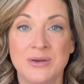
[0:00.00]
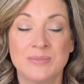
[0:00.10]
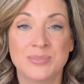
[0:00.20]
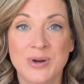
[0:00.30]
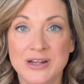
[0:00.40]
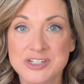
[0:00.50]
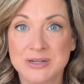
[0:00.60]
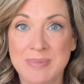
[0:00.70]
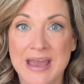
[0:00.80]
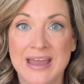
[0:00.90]

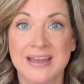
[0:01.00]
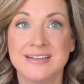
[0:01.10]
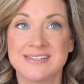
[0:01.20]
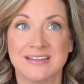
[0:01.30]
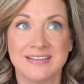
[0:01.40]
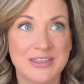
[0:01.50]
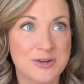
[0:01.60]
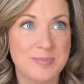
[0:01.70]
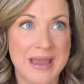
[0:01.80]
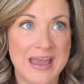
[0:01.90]
project bags and leather
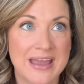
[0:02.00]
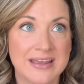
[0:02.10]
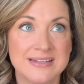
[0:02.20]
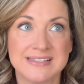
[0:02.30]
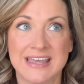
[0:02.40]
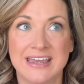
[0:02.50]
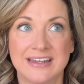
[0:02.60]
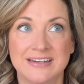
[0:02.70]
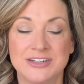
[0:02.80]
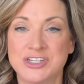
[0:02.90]
bags
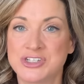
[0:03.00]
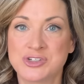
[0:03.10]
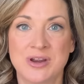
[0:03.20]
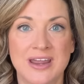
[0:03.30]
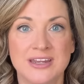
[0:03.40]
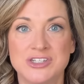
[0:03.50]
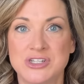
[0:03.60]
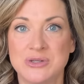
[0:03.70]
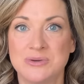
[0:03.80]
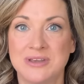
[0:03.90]
and just trying to